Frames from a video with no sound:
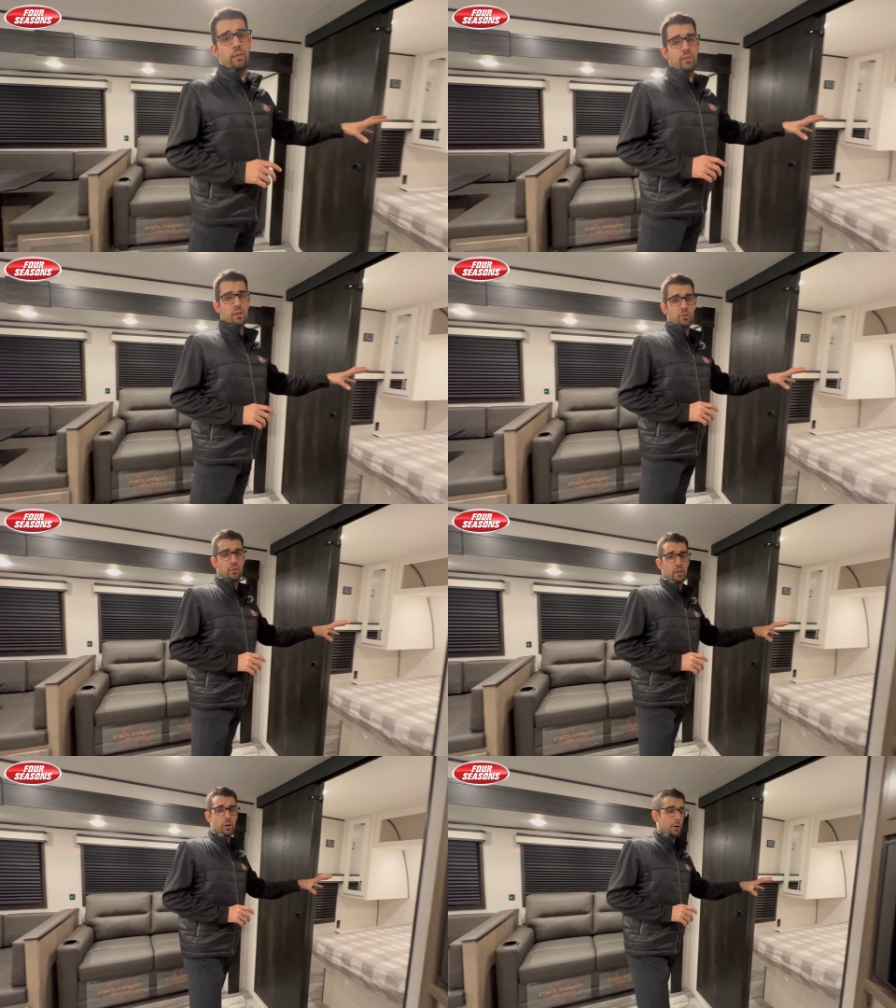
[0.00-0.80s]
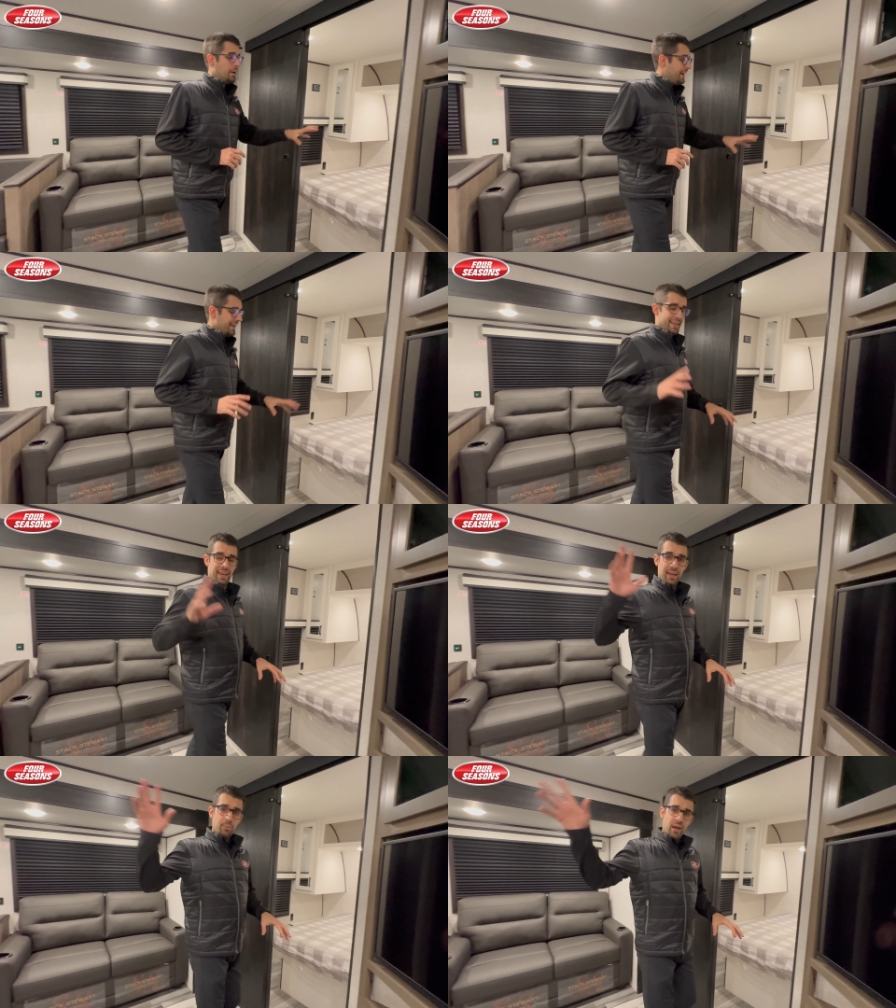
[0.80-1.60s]
of this trailer,
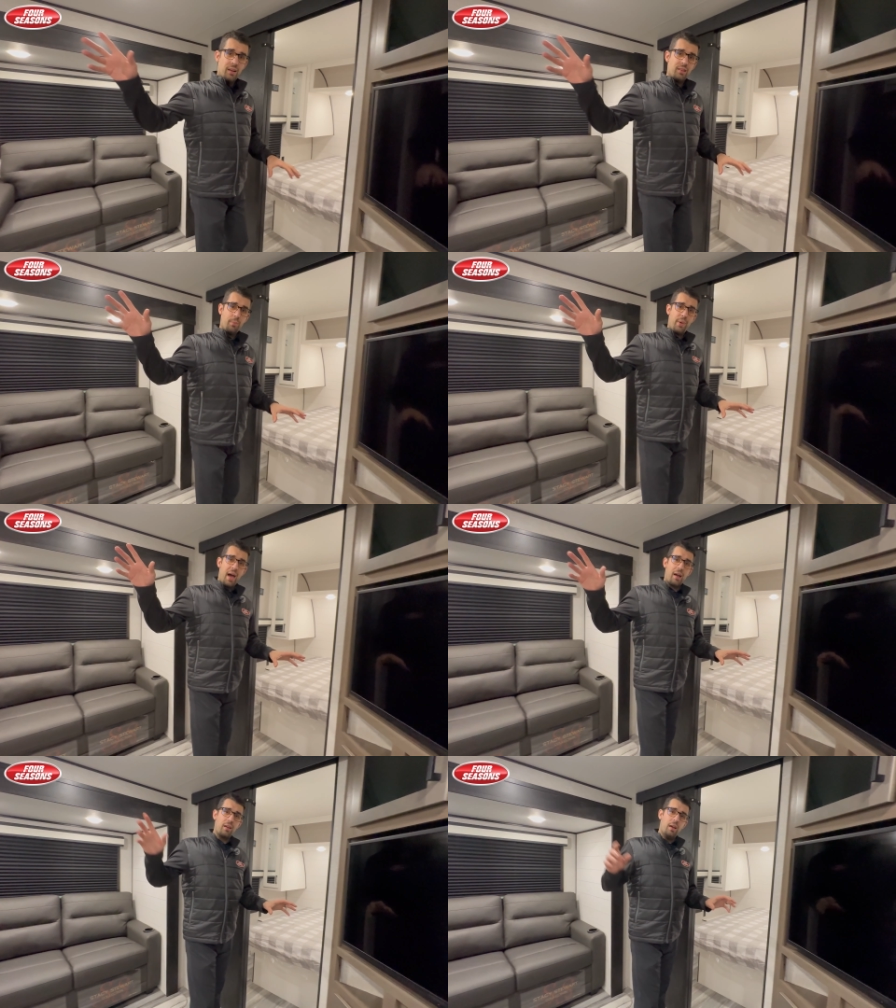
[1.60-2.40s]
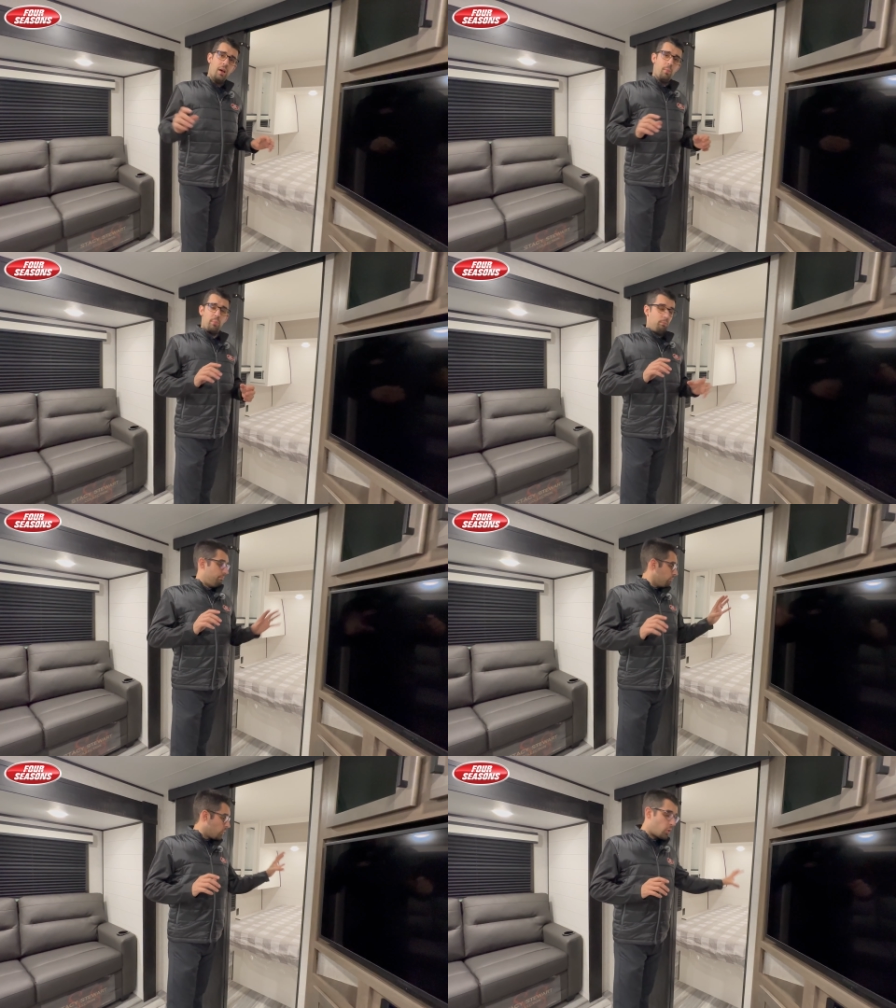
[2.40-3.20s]
king bed at the back,
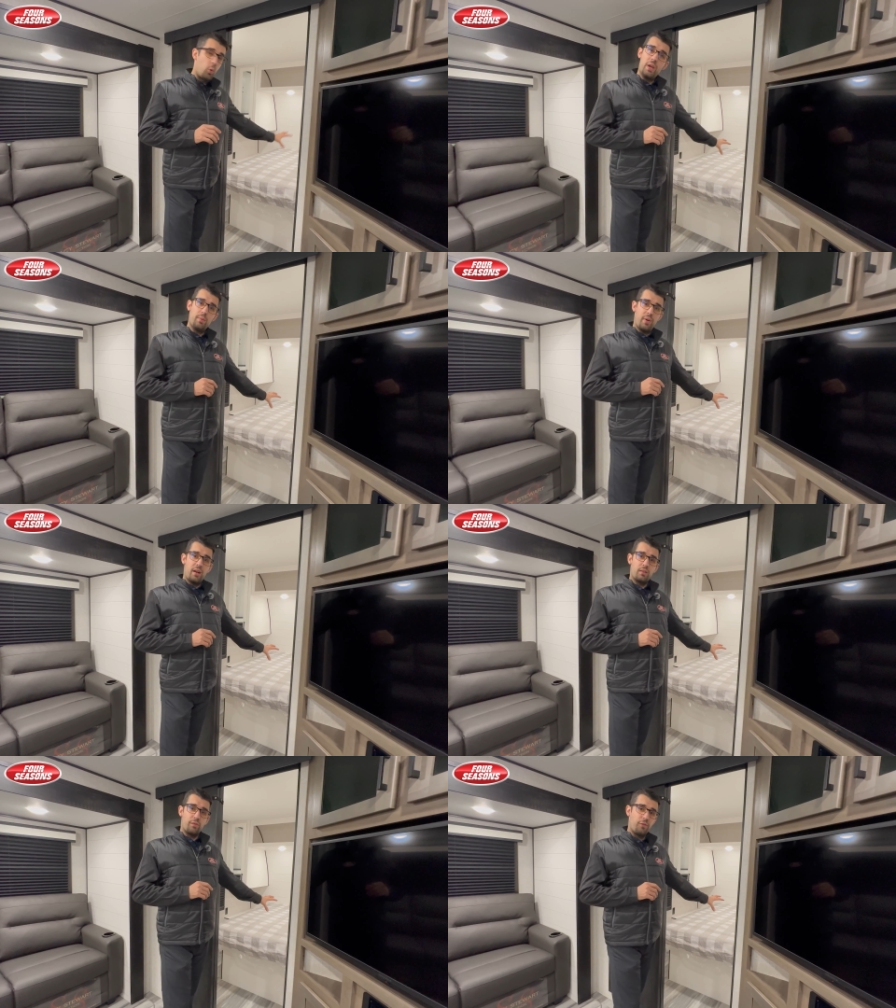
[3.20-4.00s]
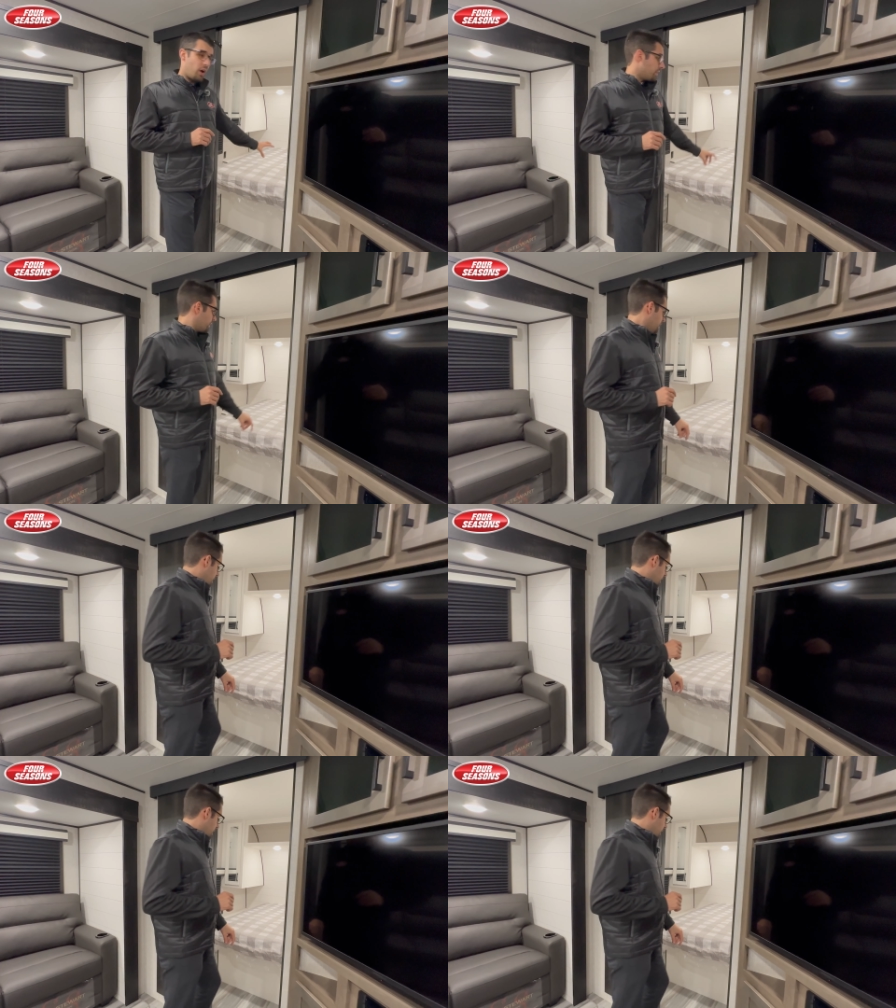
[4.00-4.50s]
queen bed at the front.